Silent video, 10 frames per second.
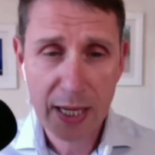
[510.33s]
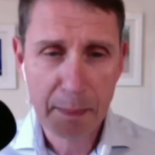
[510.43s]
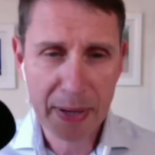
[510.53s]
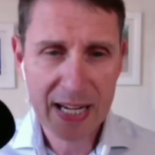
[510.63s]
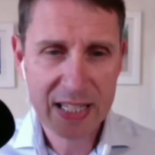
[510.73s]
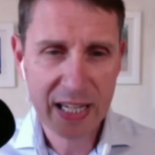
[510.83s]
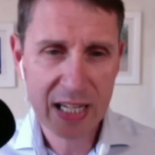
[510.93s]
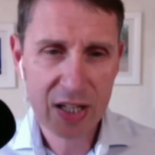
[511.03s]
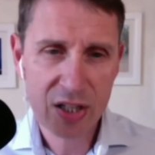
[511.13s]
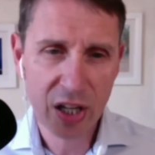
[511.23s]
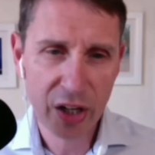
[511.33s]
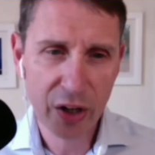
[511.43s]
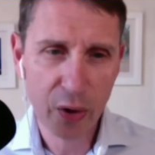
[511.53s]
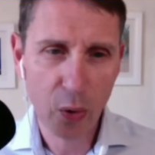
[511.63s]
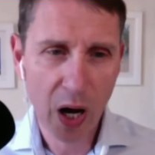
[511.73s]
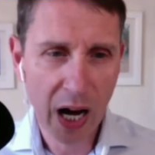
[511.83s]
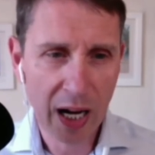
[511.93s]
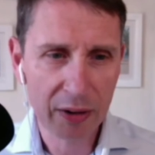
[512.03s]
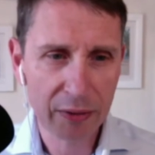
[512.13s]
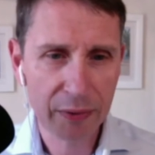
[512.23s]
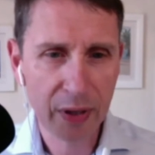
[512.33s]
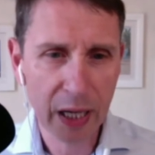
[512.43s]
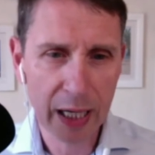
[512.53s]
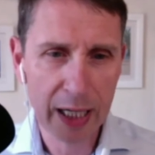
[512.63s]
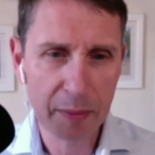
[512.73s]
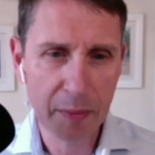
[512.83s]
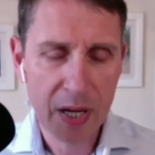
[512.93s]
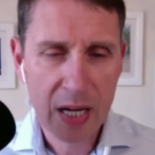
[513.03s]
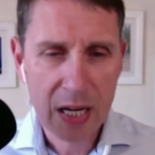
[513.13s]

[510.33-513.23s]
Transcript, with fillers: meetings and you have um,